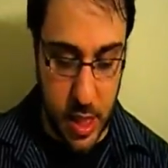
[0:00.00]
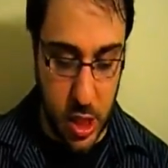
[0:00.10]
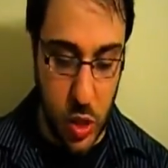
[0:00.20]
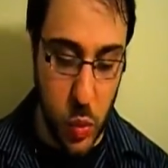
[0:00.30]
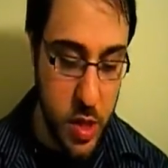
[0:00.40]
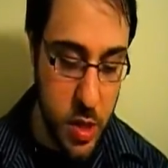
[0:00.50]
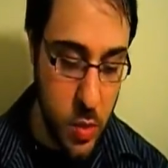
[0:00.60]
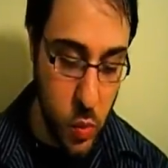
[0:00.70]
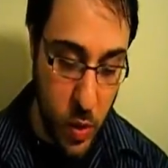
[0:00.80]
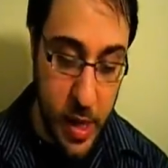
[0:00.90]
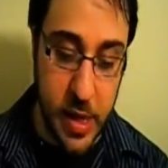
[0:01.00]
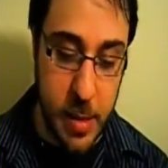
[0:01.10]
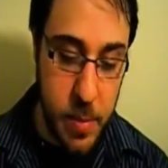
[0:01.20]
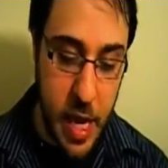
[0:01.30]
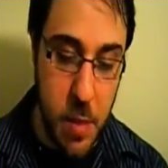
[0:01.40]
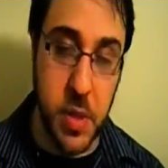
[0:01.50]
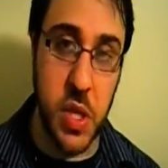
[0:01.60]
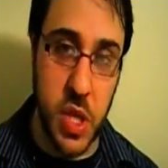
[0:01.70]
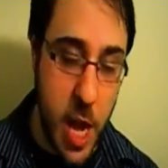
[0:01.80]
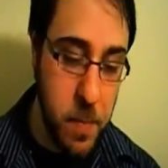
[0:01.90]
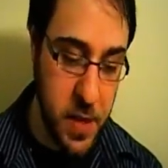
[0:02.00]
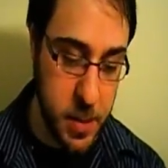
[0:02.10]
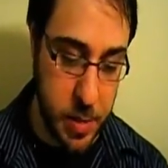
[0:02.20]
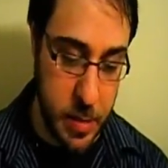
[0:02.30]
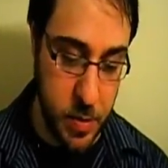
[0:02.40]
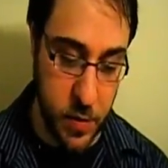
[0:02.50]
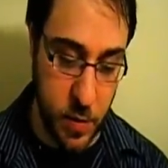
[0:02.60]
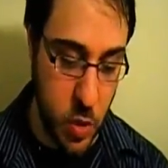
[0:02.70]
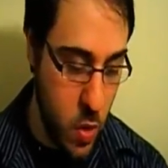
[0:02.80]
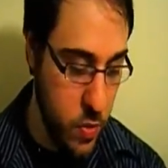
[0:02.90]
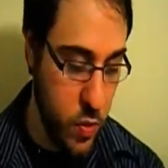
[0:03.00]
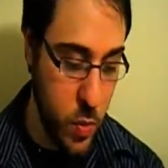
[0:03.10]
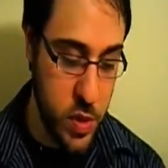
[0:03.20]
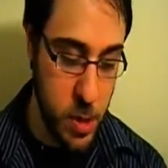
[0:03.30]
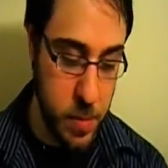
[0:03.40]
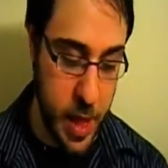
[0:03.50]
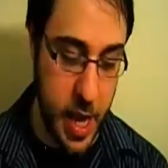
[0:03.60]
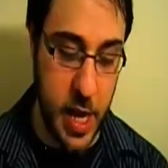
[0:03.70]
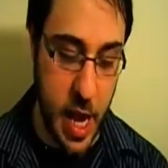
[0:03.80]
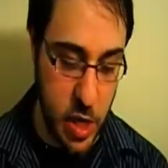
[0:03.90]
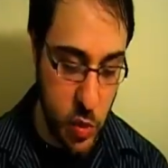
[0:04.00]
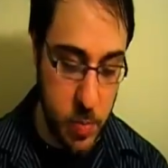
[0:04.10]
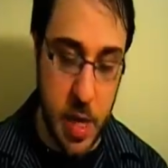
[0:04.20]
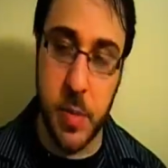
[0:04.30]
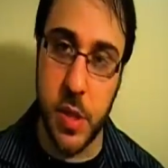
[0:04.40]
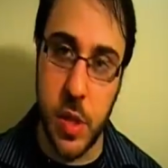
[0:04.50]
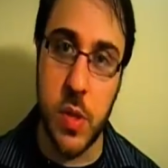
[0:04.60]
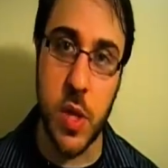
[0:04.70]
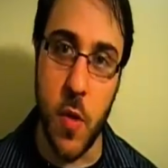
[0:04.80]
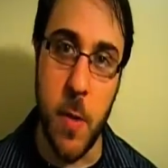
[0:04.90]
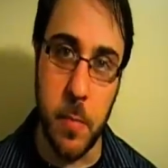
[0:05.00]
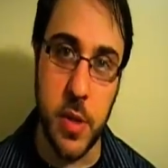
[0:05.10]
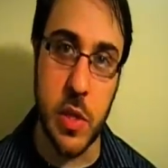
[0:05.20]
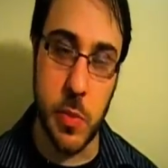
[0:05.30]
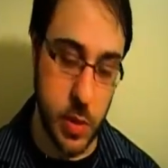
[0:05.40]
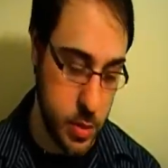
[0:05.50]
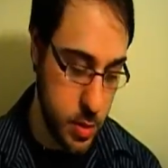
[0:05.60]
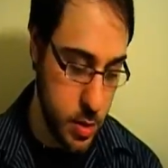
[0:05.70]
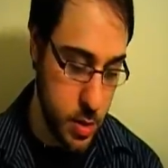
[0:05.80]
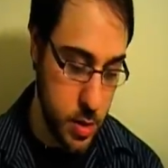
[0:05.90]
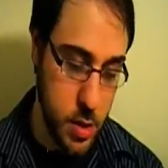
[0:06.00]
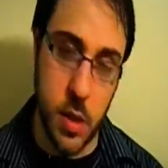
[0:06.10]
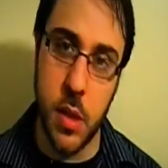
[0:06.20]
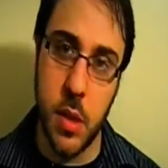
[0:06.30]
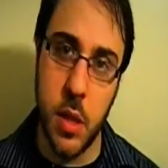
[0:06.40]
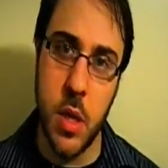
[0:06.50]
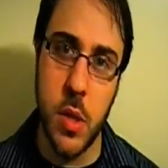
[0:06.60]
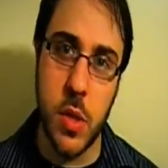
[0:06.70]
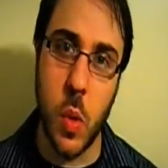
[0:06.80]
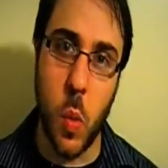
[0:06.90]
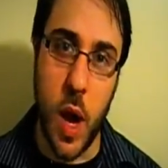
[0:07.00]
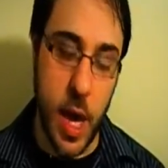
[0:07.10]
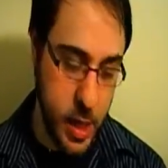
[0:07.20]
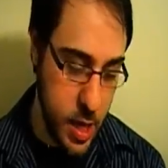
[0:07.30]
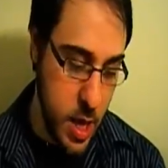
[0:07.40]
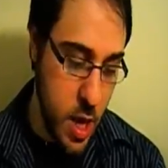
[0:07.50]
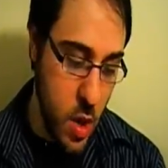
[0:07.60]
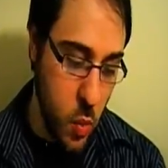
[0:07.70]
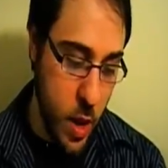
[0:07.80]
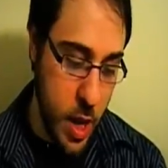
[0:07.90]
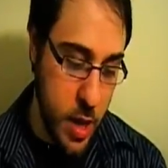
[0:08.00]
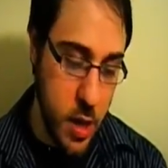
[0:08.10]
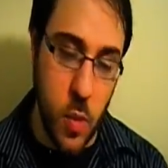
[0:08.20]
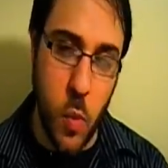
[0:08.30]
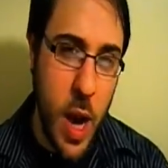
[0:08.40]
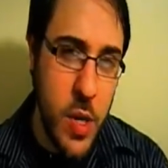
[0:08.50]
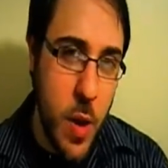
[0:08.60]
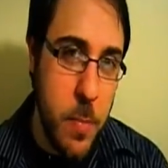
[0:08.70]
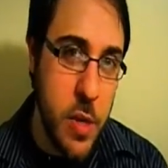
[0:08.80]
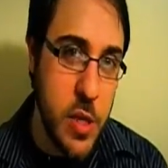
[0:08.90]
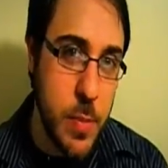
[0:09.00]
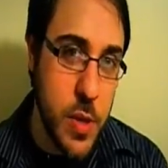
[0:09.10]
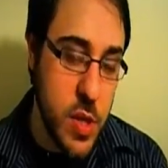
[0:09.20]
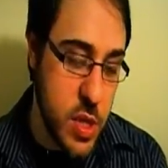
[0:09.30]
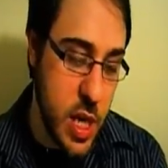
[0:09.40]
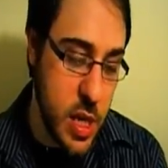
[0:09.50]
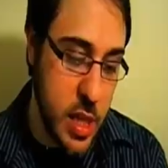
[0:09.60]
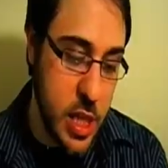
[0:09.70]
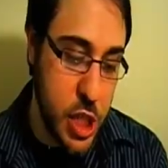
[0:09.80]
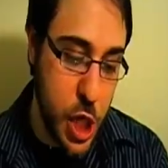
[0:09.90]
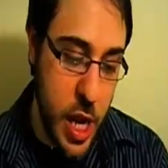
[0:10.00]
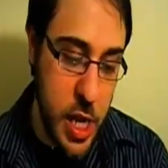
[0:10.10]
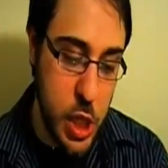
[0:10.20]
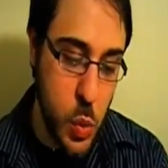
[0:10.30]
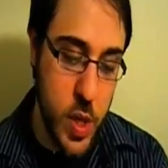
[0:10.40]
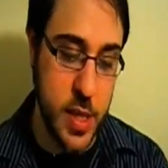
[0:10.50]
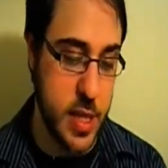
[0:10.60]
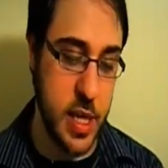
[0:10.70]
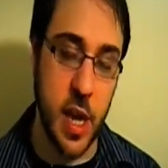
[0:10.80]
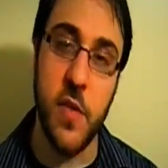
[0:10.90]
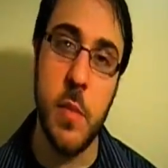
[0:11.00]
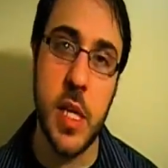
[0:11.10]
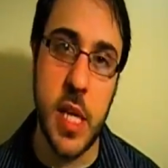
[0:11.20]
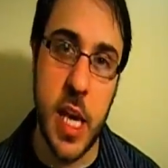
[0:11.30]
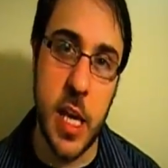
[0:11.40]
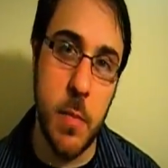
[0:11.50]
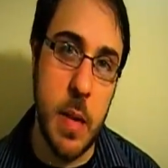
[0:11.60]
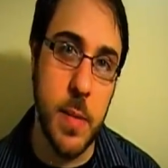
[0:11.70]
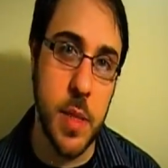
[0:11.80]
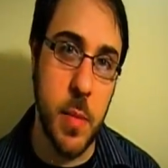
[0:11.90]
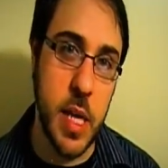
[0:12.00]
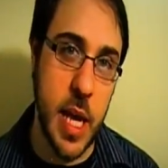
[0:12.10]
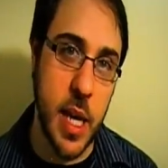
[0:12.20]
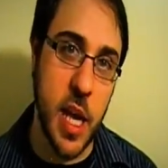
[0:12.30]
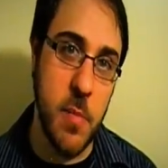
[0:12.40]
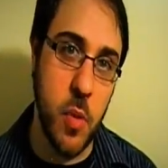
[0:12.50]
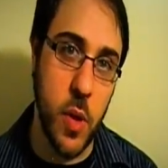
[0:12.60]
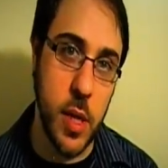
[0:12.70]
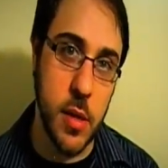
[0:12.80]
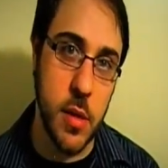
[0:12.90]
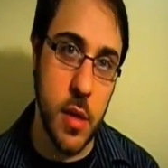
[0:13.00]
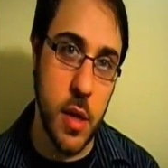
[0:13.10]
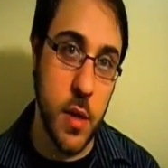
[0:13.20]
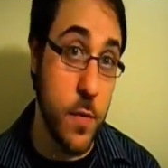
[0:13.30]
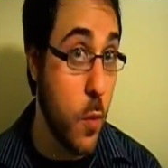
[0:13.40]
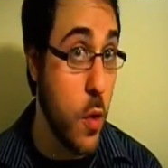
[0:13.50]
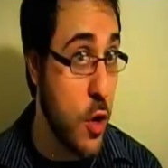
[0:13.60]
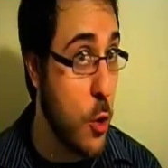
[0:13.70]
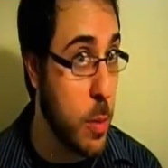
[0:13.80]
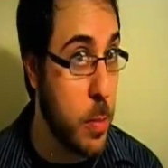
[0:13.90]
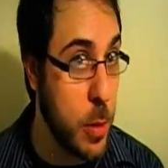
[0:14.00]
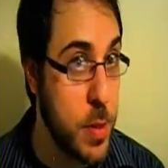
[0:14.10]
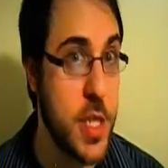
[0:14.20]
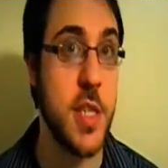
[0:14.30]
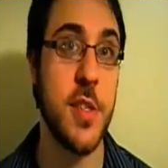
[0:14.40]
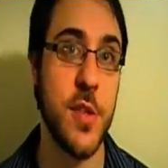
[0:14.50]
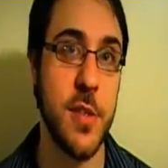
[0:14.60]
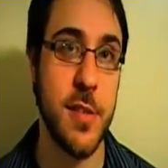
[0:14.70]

You would rightly be able to stop these people from going through with their plan, and you would be able to do so on principle. So why do our principles suddenly change when it's the government taking people's money at gunpoint for noble purposes?